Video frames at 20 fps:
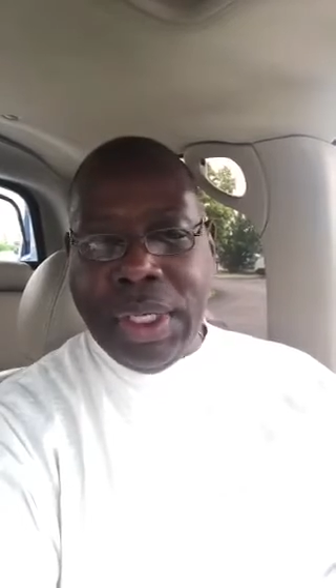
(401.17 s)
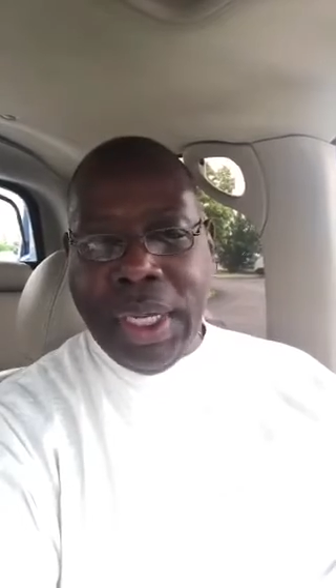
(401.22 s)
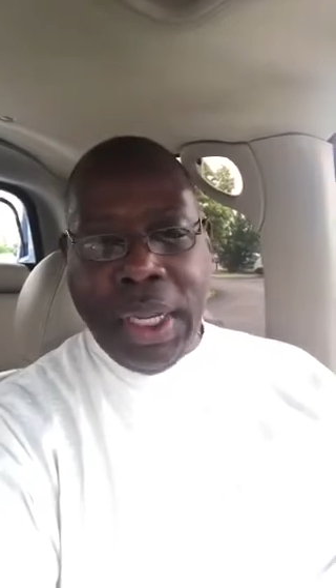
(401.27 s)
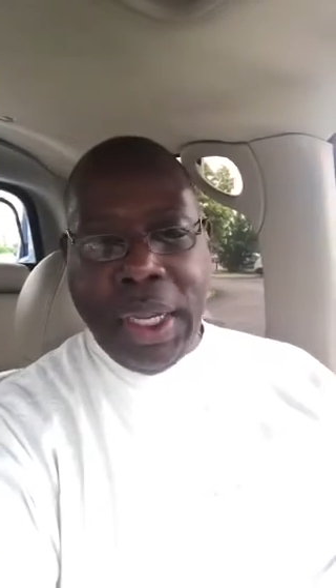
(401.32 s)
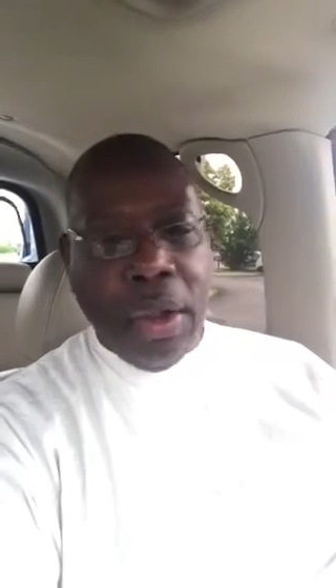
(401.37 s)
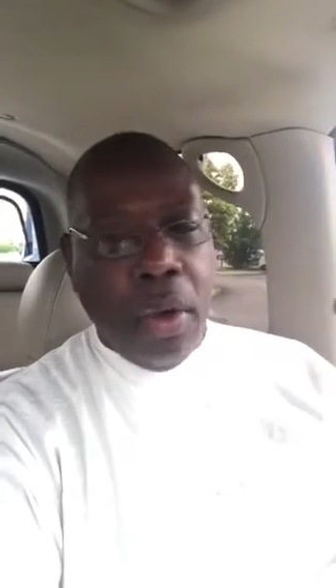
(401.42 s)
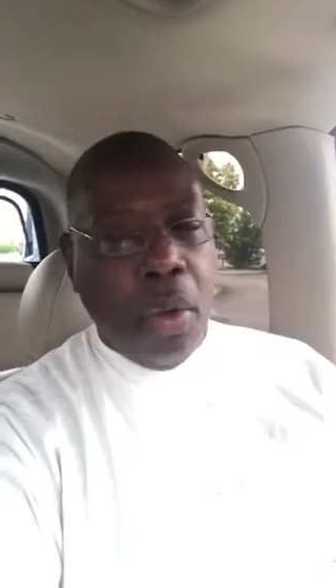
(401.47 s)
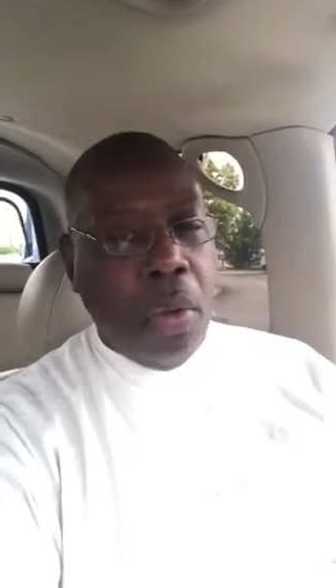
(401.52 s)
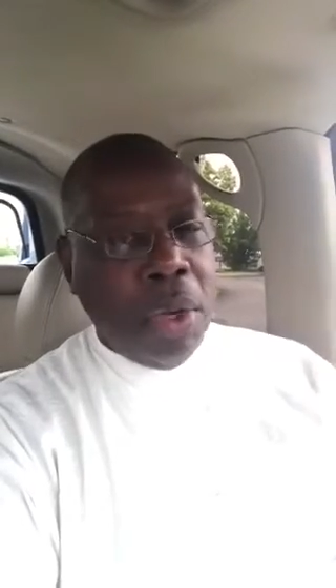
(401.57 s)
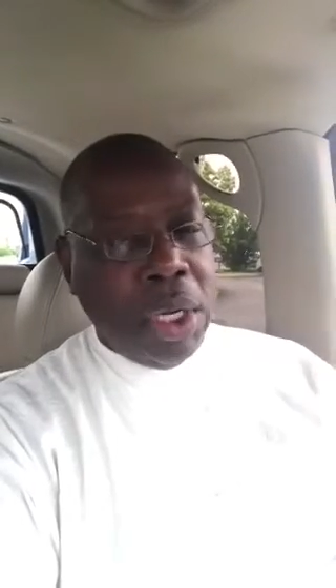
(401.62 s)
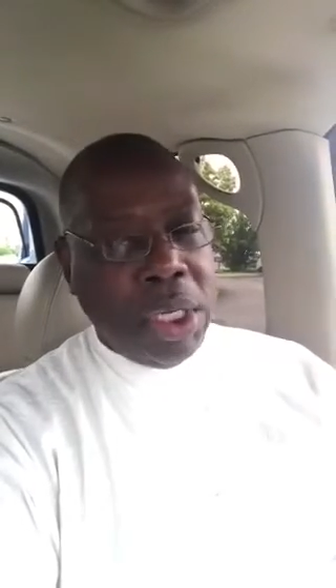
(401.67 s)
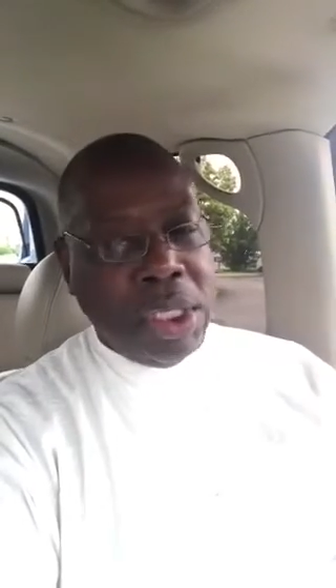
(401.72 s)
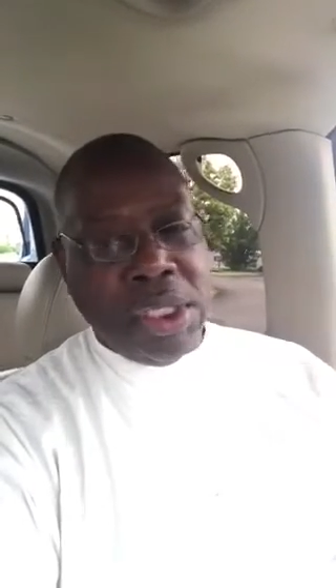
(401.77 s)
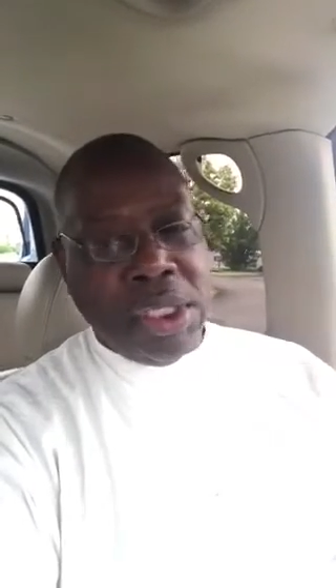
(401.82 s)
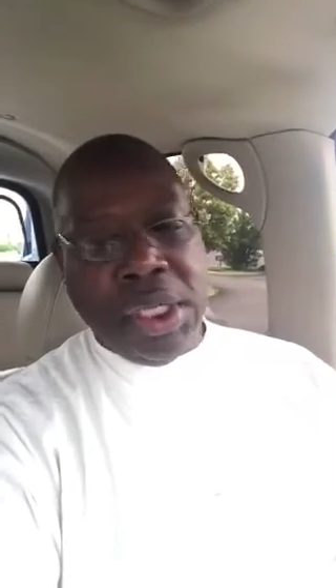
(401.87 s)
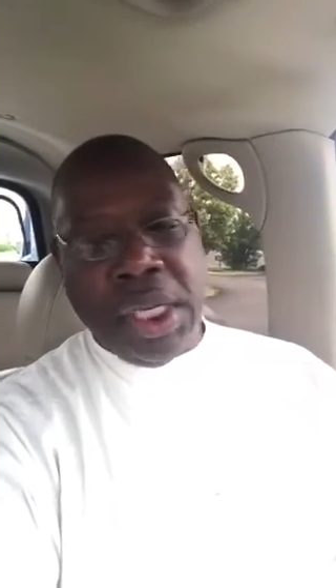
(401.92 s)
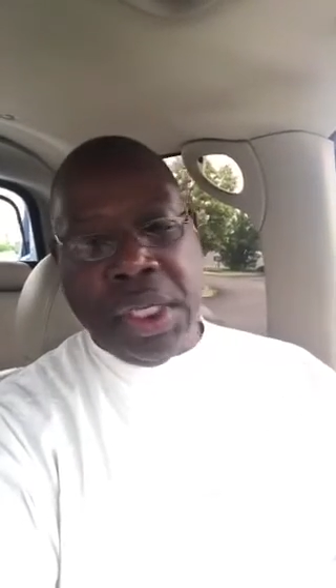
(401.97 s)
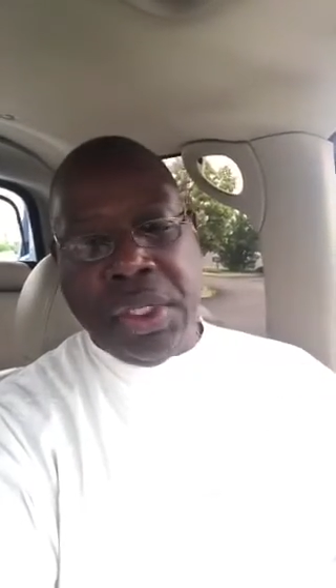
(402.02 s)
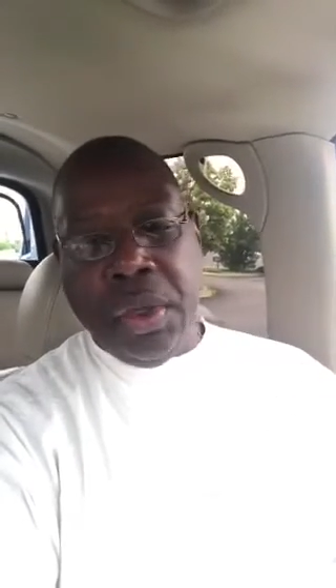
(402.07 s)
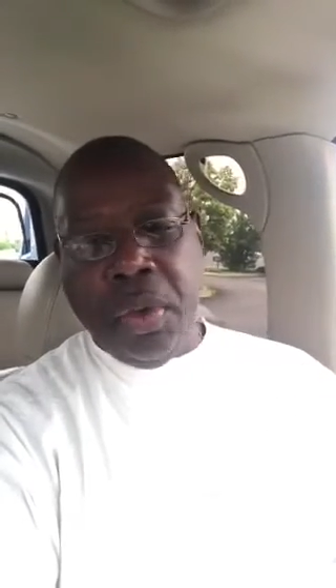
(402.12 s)
deal with a
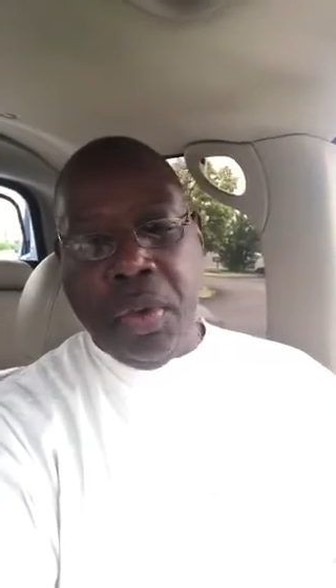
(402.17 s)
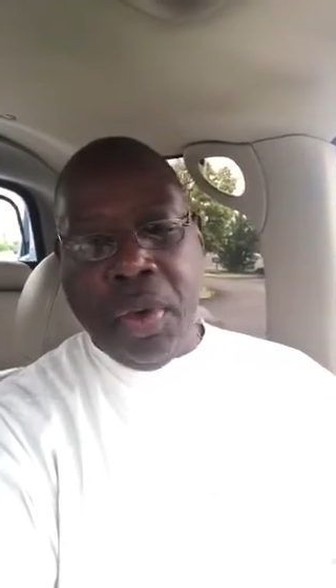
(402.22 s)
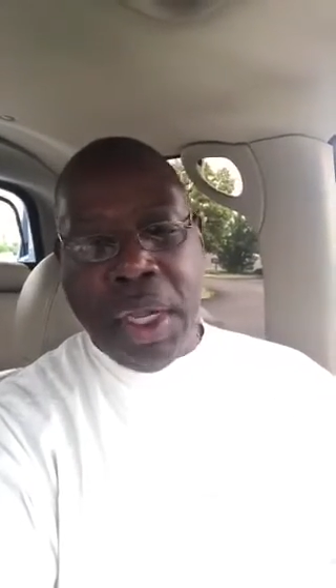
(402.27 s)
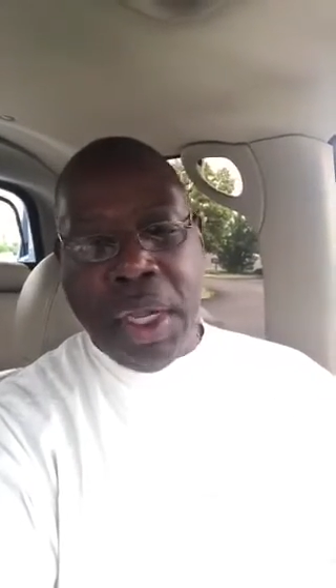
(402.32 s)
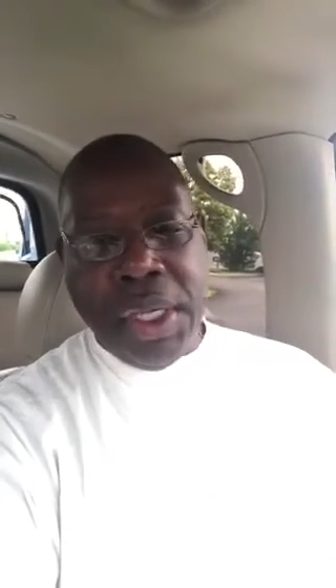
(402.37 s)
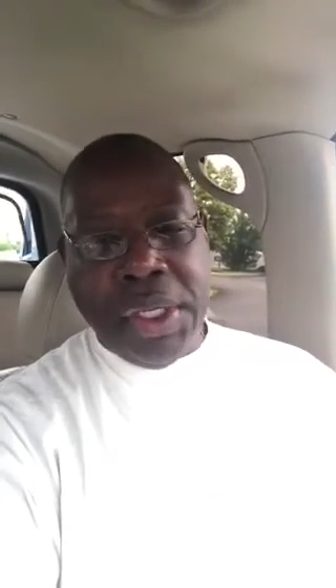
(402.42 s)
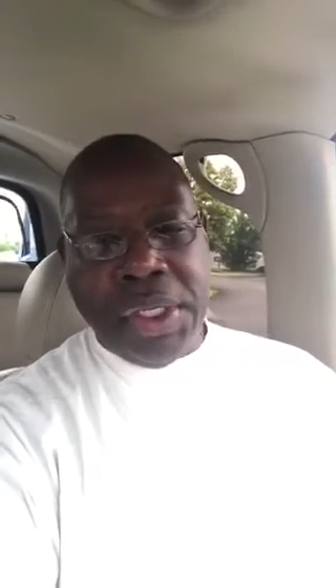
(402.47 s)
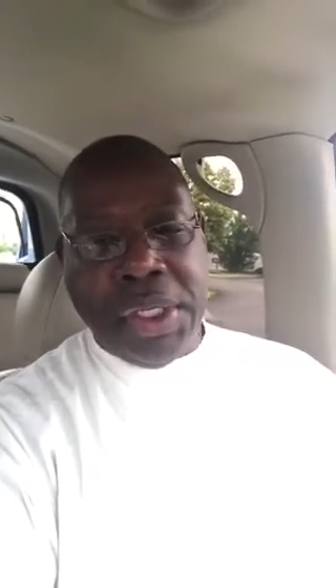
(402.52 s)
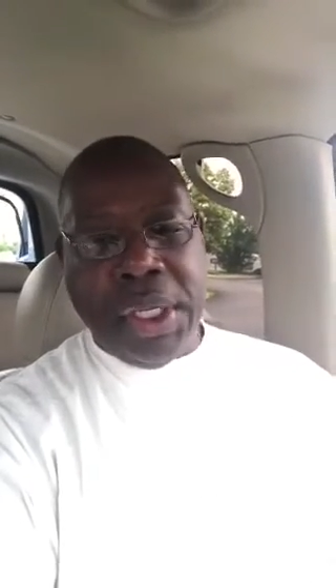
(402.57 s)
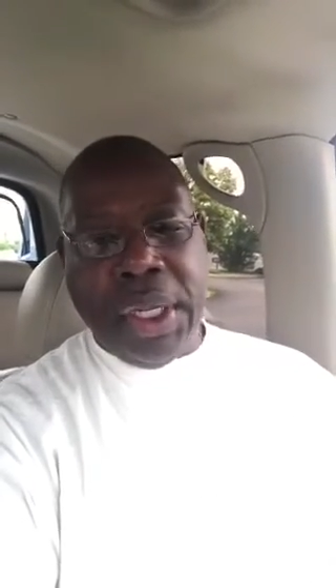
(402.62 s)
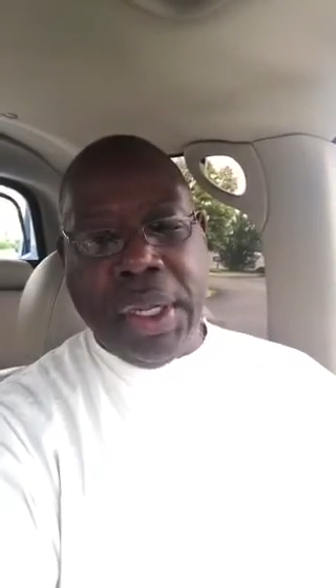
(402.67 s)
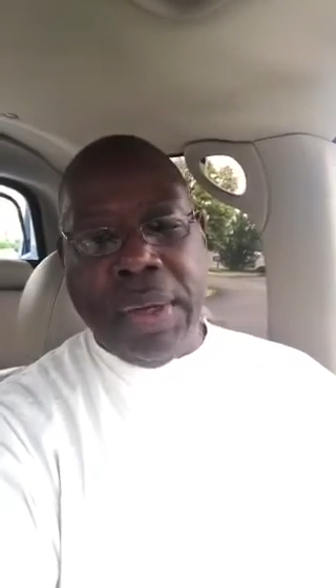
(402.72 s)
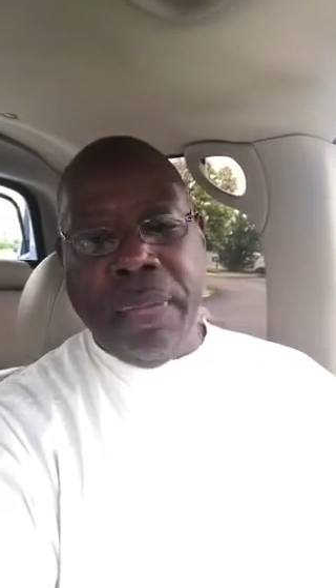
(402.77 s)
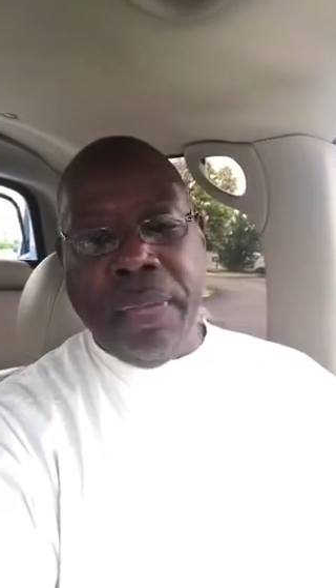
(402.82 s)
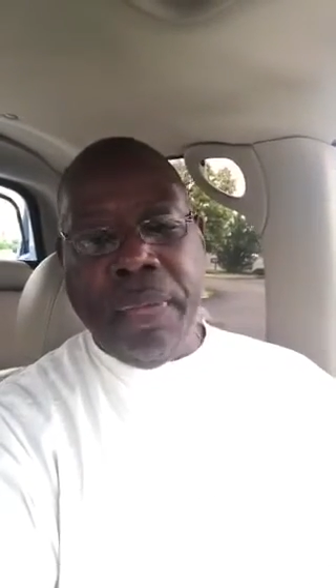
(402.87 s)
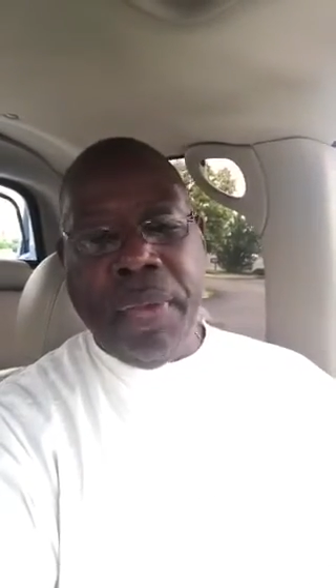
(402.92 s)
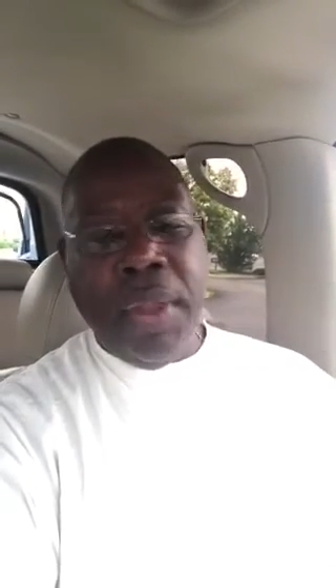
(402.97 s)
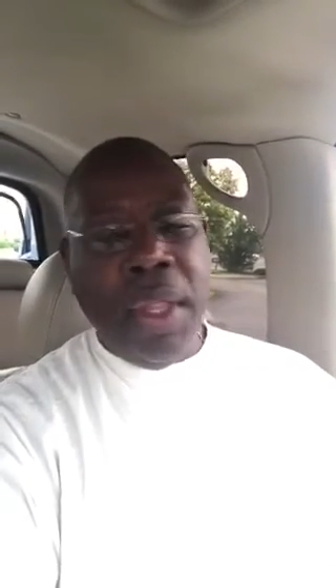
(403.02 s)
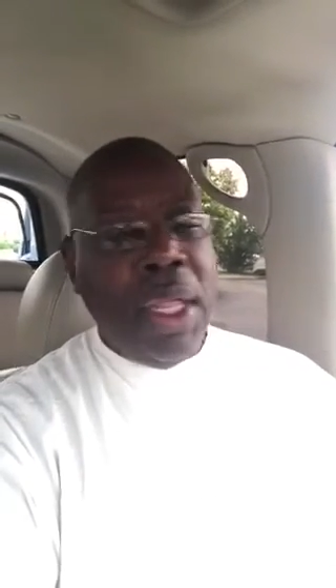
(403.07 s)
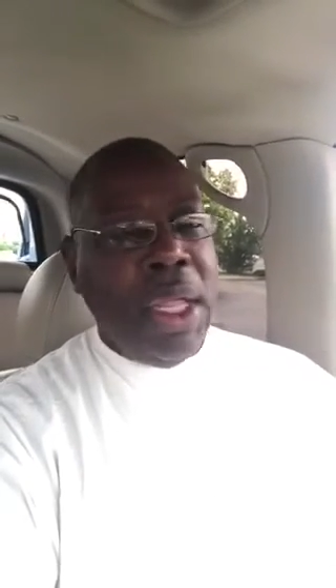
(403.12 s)

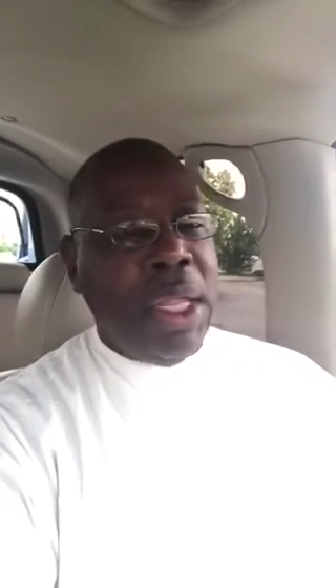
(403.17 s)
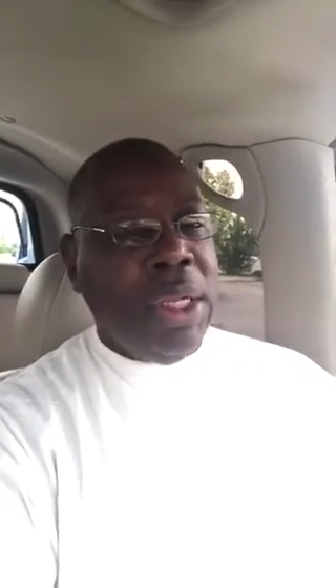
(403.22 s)
situation